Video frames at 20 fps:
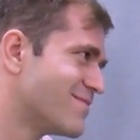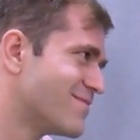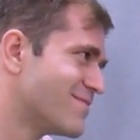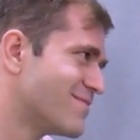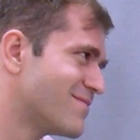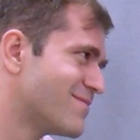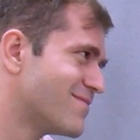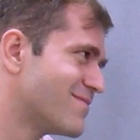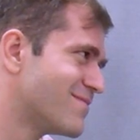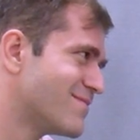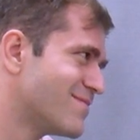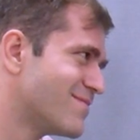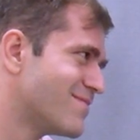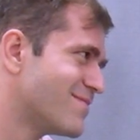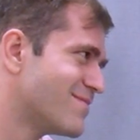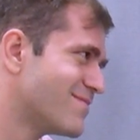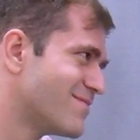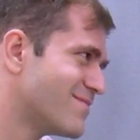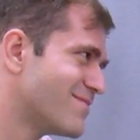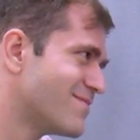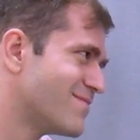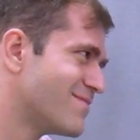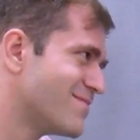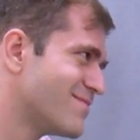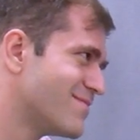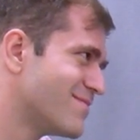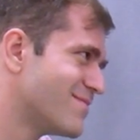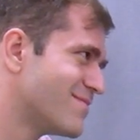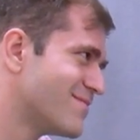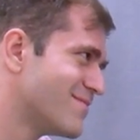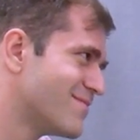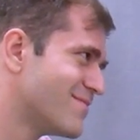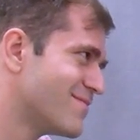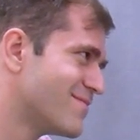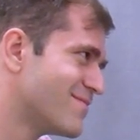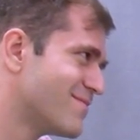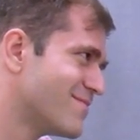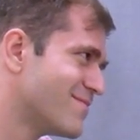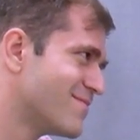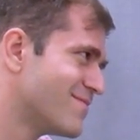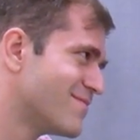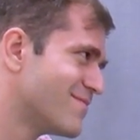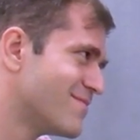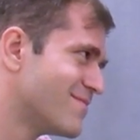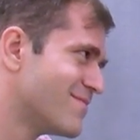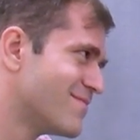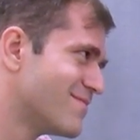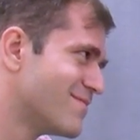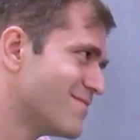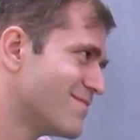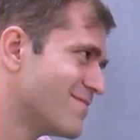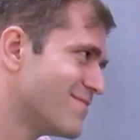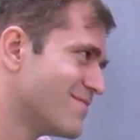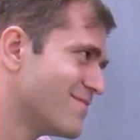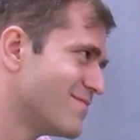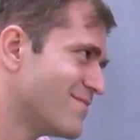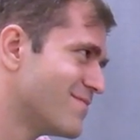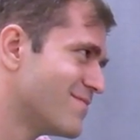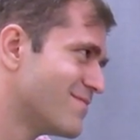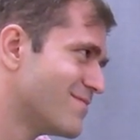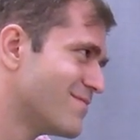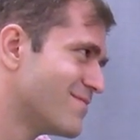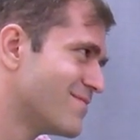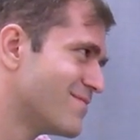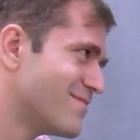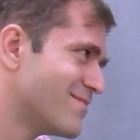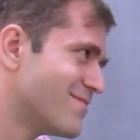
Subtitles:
(not speaking)